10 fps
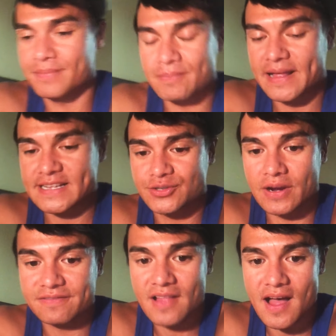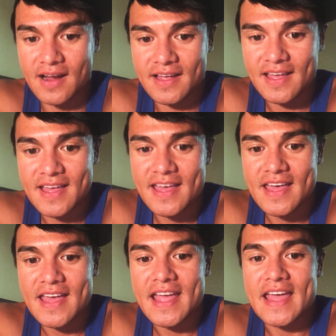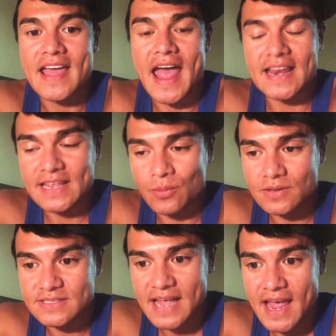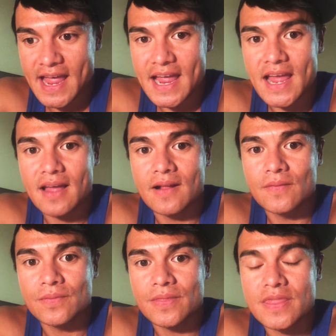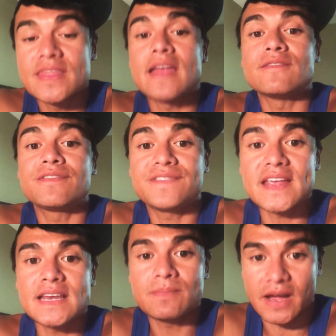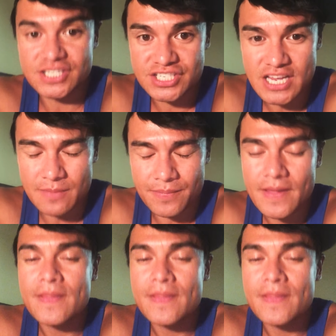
been pastoring a flock. And he will say, then feed my sheep.